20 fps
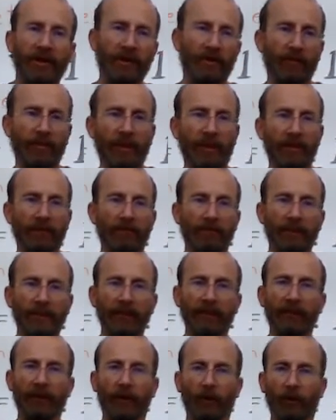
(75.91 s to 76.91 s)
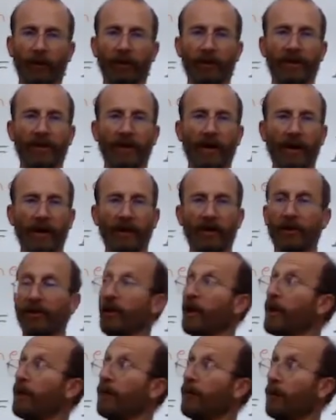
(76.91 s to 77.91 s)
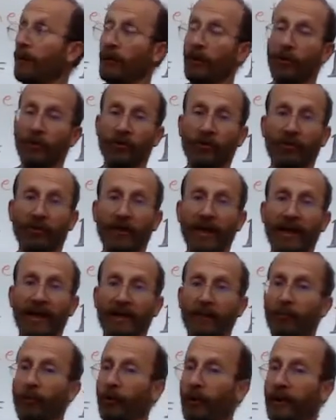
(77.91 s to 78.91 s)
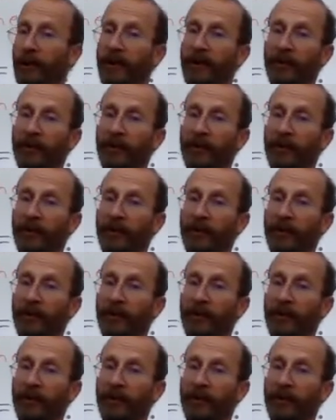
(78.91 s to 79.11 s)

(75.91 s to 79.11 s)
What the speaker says: It'd be difficult, whereas here I can use a second pulley,